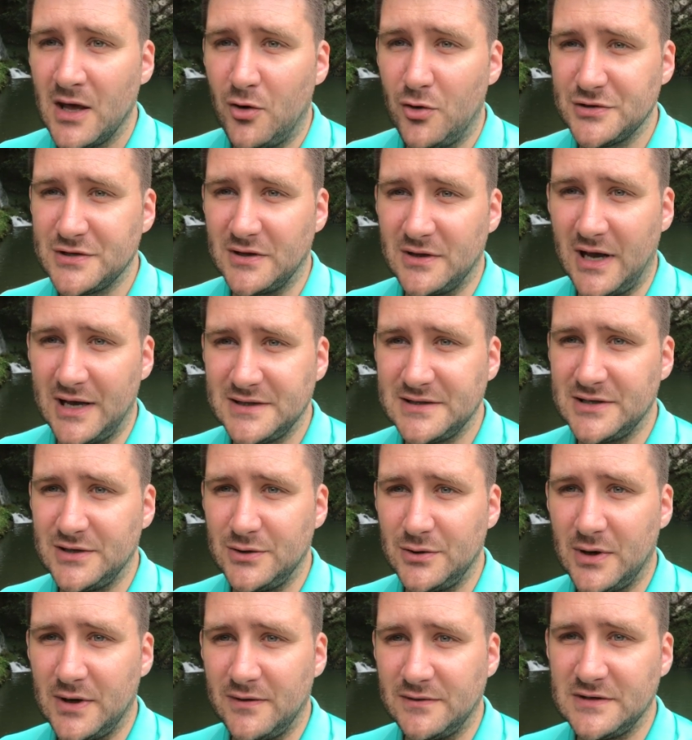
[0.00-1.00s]
Also like
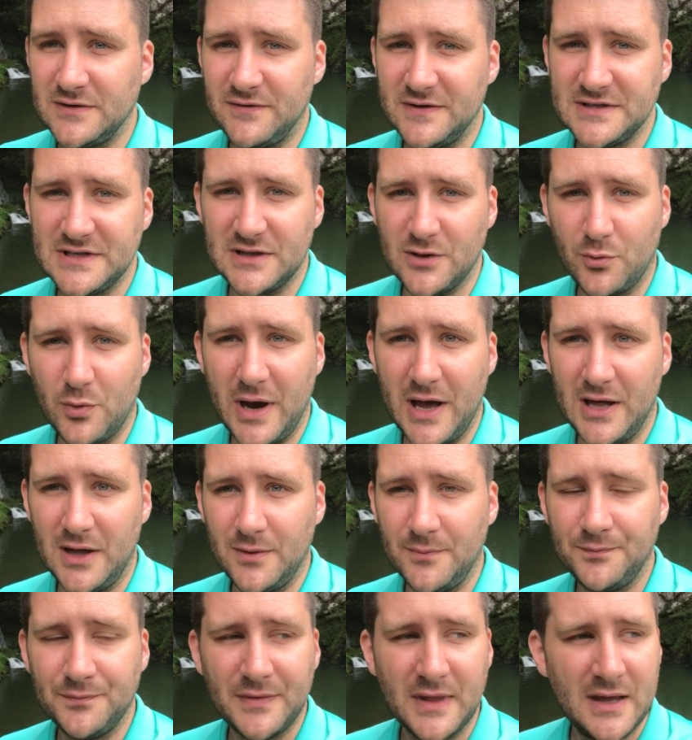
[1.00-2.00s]
to visit the well.
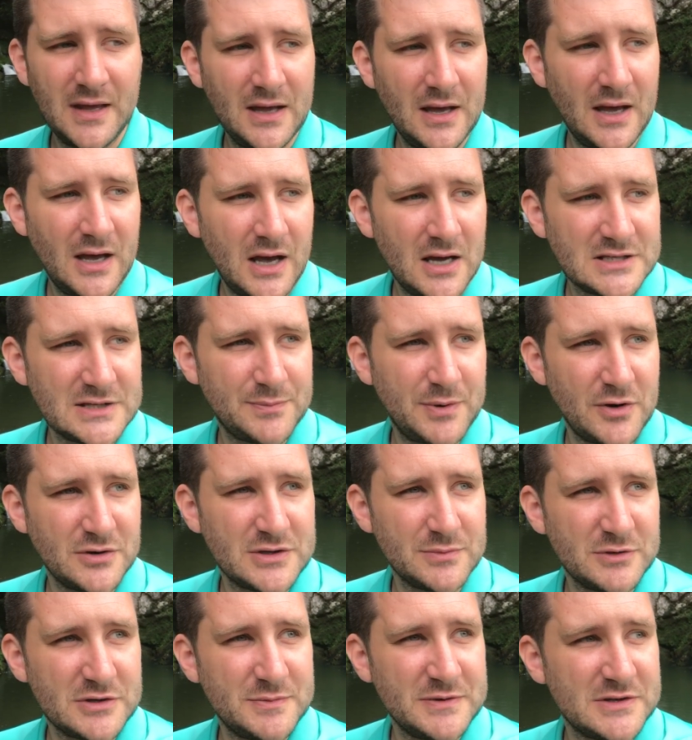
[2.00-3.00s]
I suppose
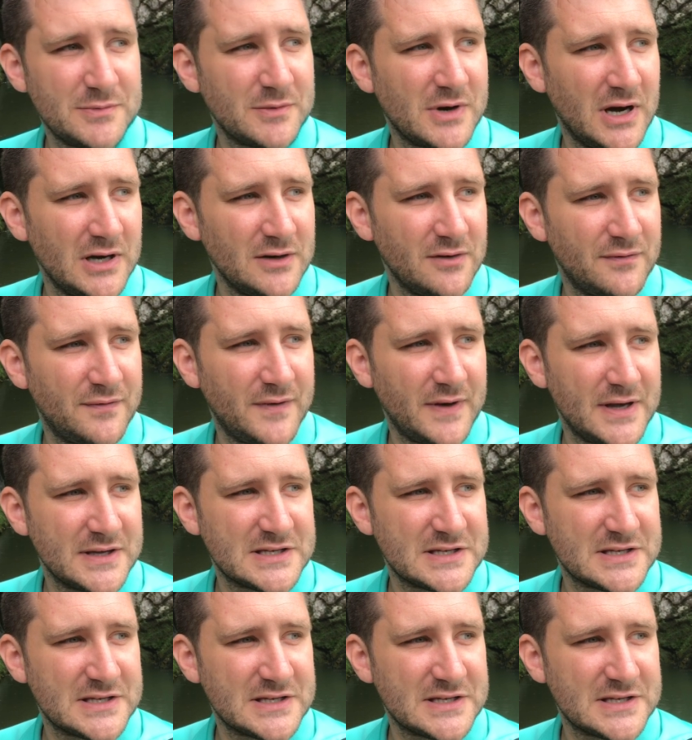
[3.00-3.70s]
there must be some kind of